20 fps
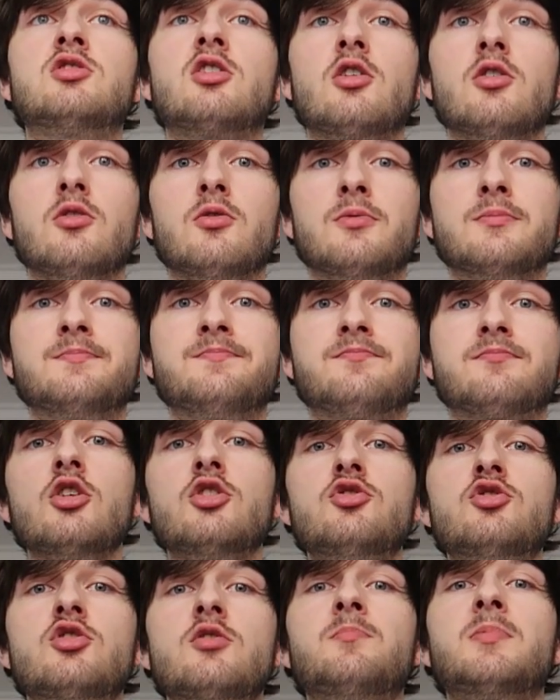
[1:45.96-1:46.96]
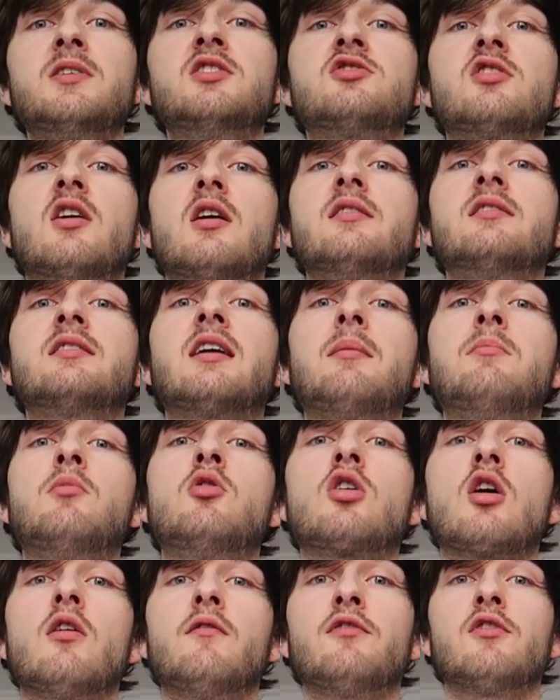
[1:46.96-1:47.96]
2. You should be starting to get
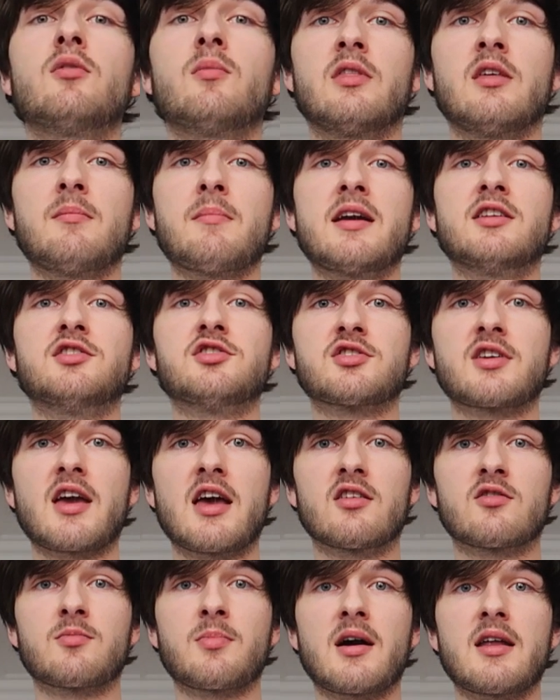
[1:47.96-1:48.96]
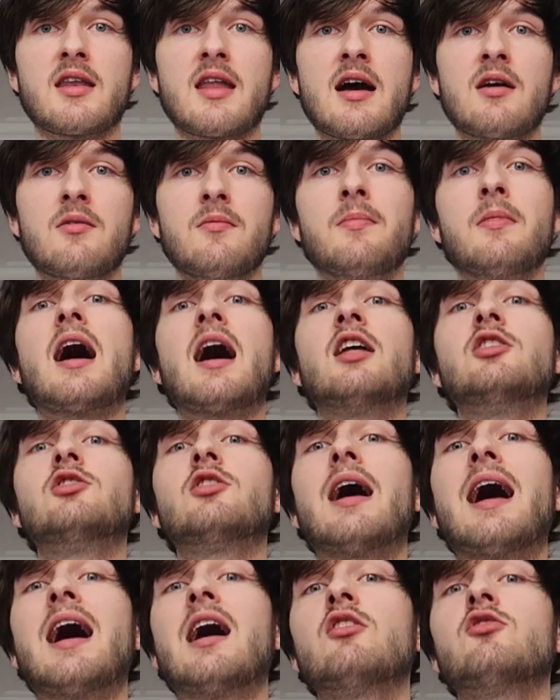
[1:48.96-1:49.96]
more confident with your major scales by now,
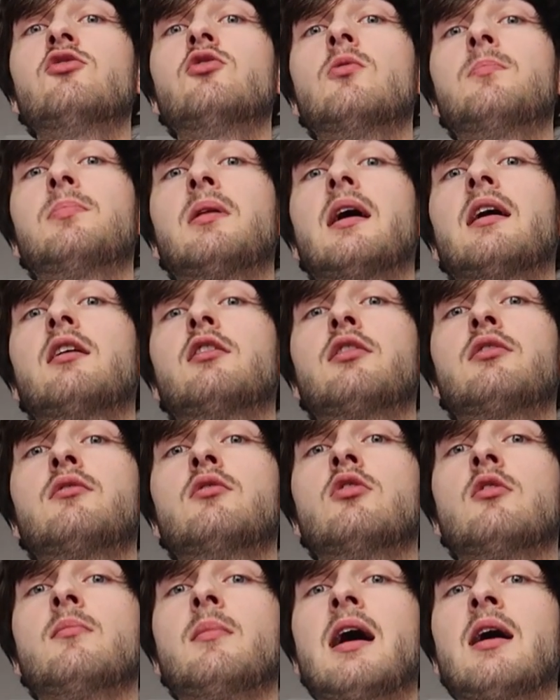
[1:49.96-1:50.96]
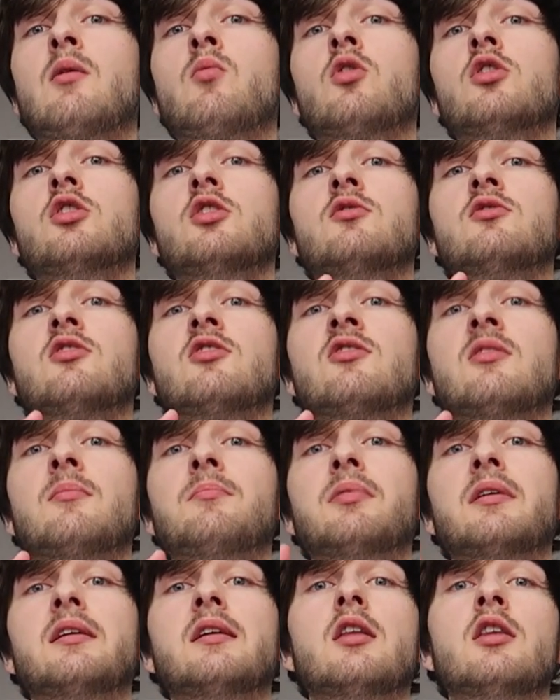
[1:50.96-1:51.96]
and as you're playing through them, I want you to
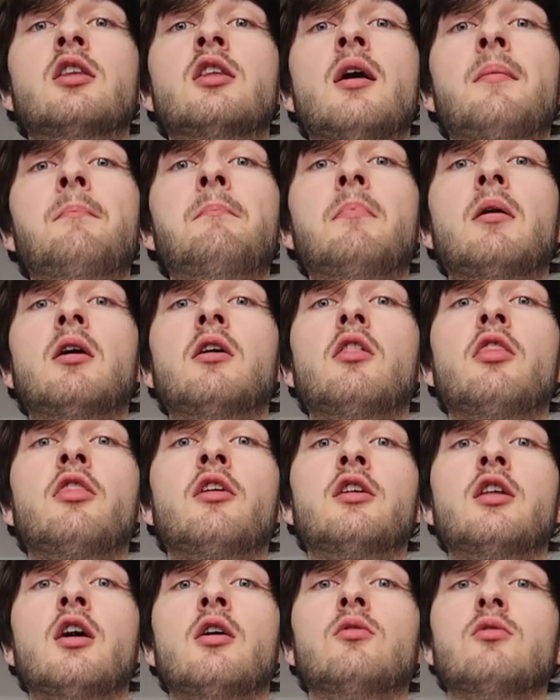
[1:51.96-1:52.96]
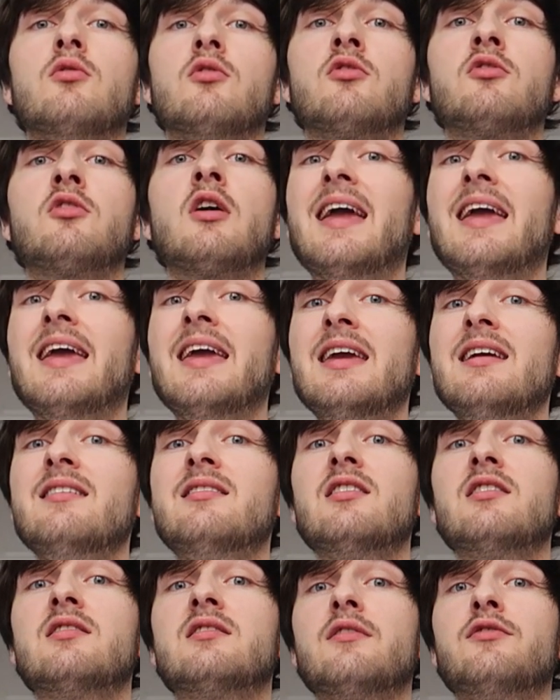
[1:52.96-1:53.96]
simply number the notes.
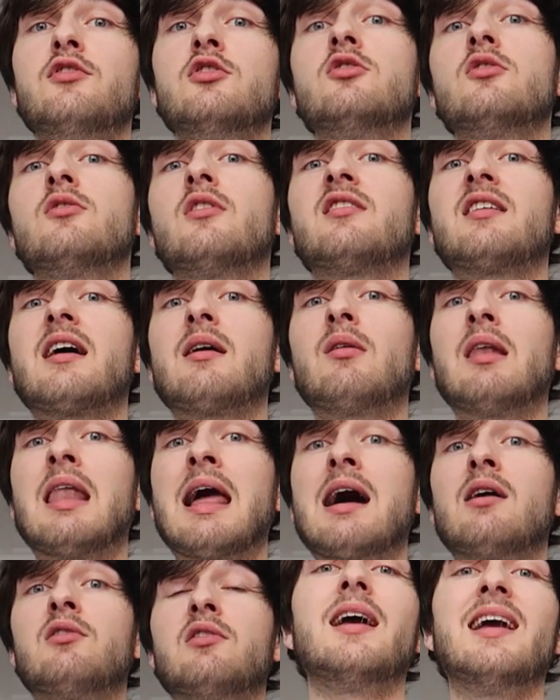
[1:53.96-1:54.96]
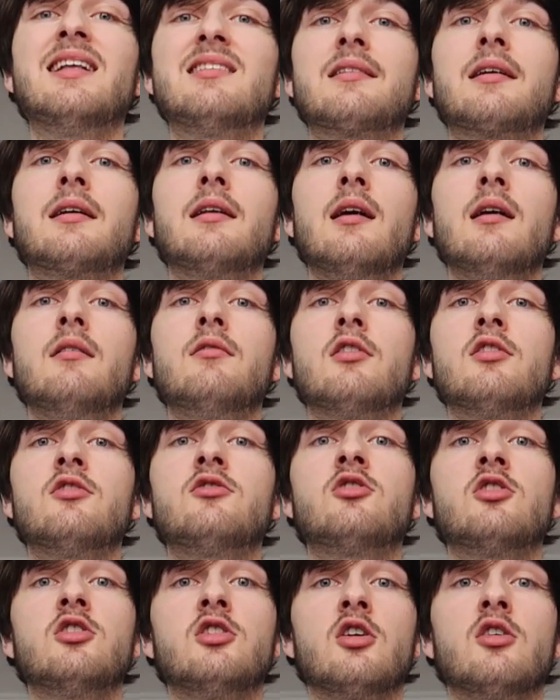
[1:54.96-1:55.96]
Easiest if you do this out loud. It's
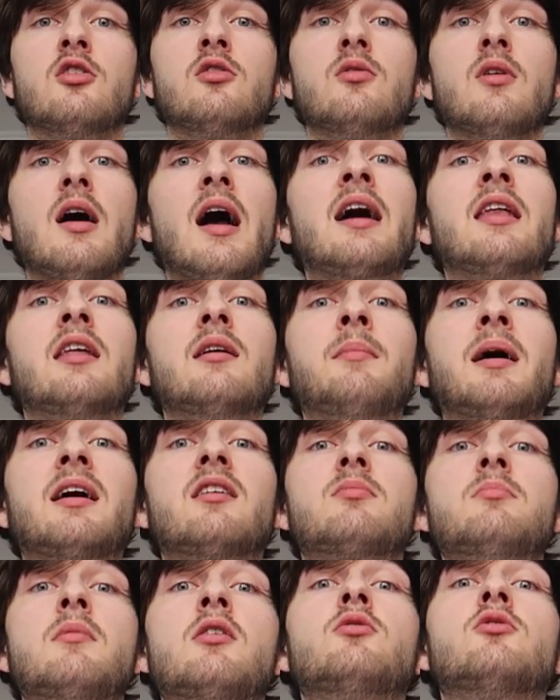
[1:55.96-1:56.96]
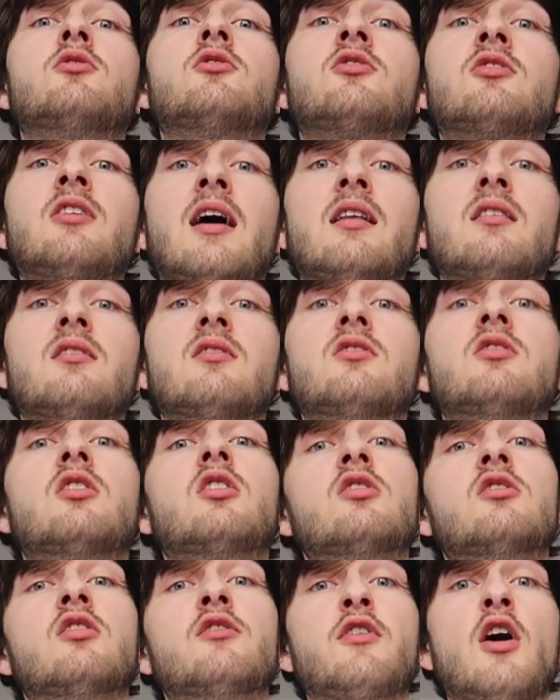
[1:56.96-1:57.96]
clearest to you, and it makes most sense
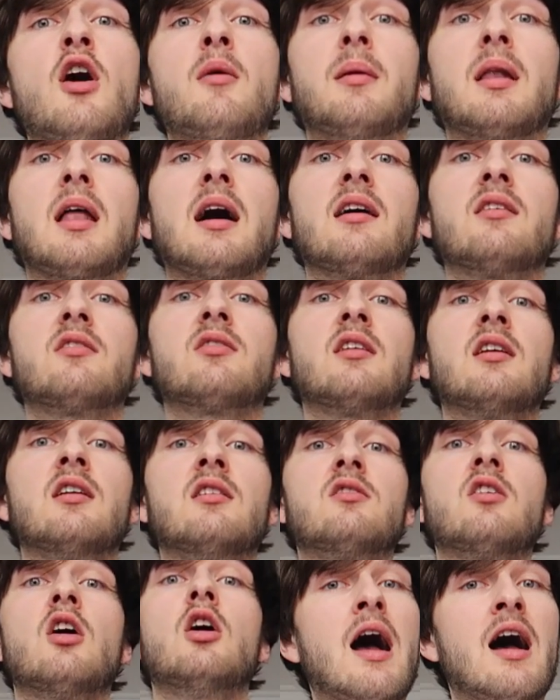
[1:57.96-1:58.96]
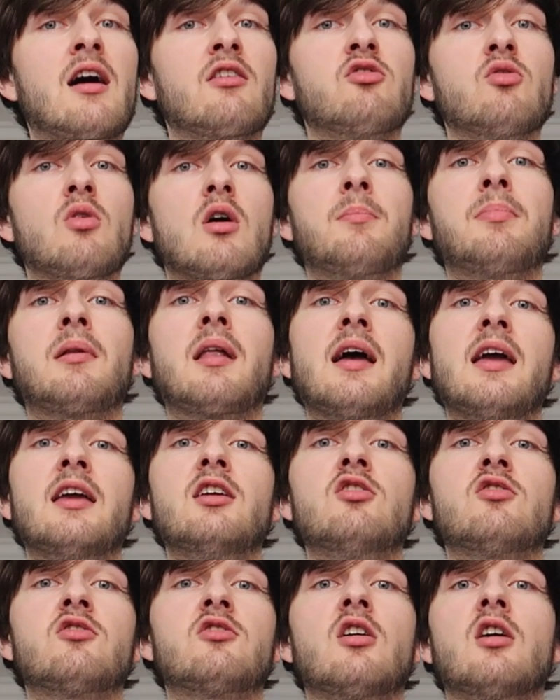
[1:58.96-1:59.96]
to verbalise these. As you are
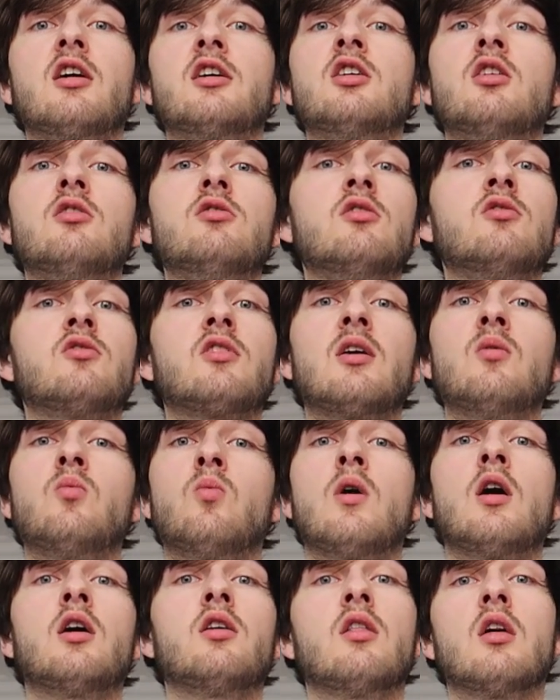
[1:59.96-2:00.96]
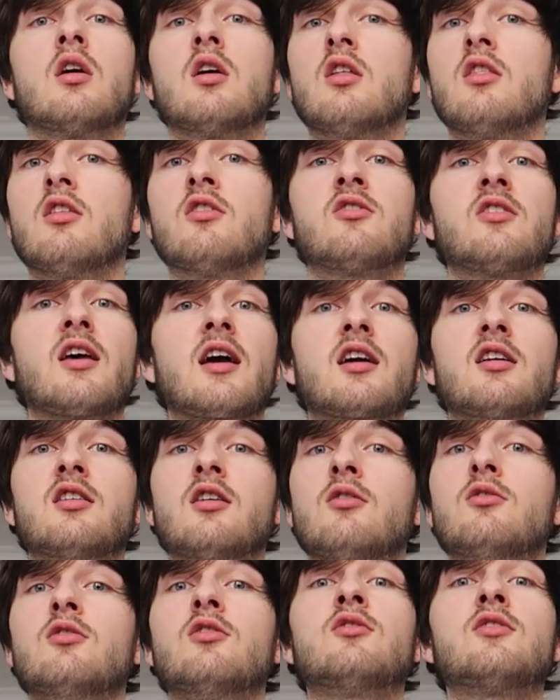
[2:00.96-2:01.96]
playing your starting note, you say 1. The second
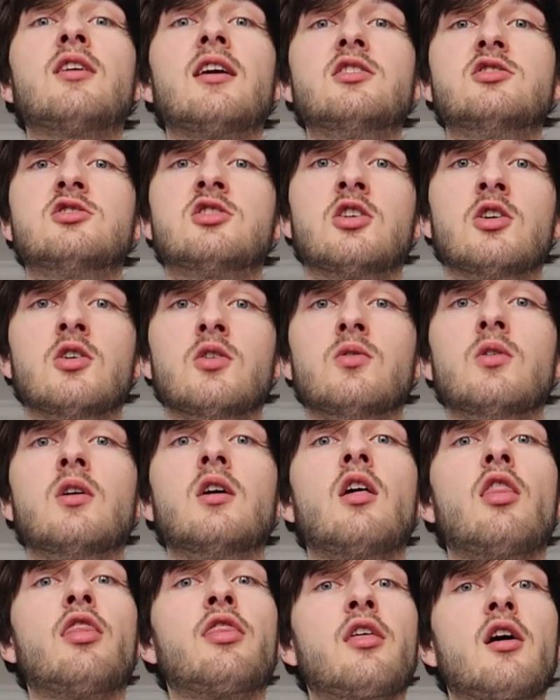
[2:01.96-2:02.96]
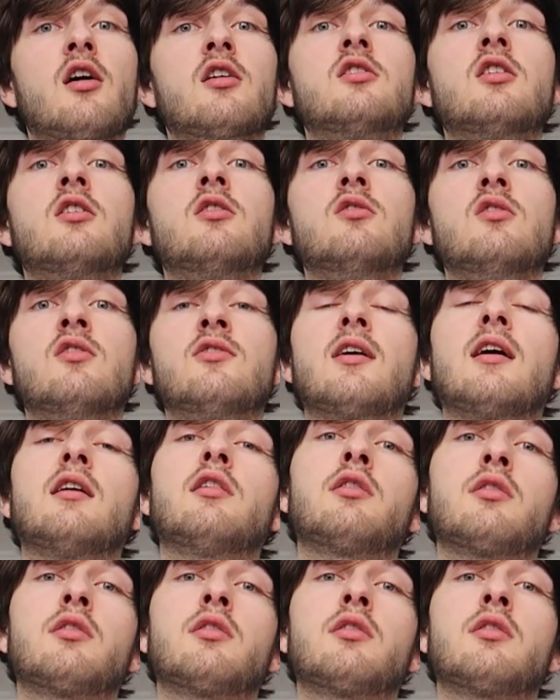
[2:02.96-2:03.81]
note, you say 2. Third note, you say